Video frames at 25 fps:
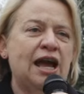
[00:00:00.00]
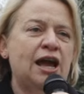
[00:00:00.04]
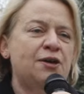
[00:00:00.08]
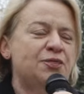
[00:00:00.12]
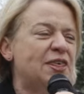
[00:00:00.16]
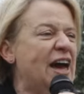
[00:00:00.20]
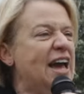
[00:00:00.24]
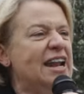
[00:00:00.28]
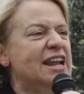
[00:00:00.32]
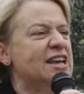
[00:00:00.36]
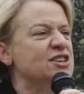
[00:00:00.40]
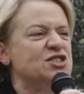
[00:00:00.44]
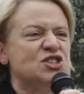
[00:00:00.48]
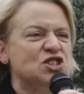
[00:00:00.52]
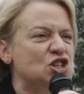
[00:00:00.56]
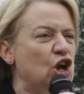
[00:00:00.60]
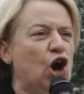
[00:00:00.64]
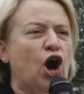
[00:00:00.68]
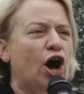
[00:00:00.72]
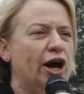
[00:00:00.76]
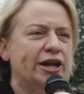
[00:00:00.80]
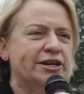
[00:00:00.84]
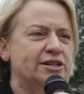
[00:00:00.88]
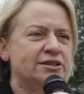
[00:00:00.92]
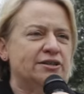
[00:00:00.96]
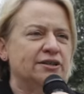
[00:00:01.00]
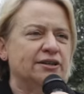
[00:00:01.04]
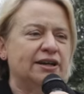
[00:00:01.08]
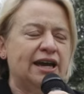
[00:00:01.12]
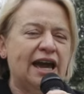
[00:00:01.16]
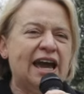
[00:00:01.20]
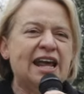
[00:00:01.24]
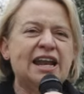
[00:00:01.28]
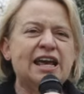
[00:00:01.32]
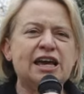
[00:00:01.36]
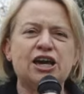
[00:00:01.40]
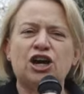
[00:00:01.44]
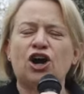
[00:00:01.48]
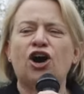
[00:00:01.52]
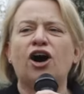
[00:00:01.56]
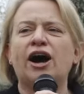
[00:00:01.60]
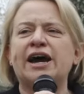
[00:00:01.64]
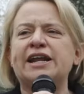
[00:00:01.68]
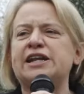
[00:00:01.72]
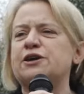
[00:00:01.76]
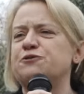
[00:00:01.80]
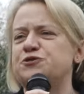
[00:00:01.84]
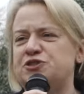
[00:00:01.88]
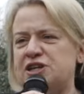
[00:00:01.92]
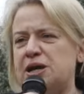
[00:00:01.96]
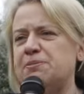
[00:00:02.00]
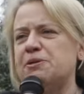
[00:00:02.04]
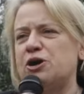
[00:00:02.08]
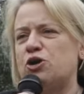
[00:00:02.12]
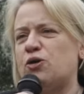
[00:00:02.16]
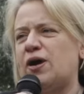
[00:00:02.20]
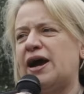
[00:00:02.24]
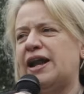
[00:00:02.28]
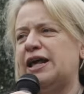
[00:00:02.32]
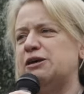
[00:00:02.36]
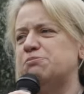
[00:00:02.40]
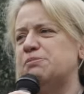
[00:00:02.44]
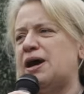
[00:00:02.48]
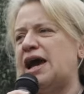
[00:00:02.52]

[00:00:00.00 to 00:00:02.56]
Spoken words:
That is not any kind of democratic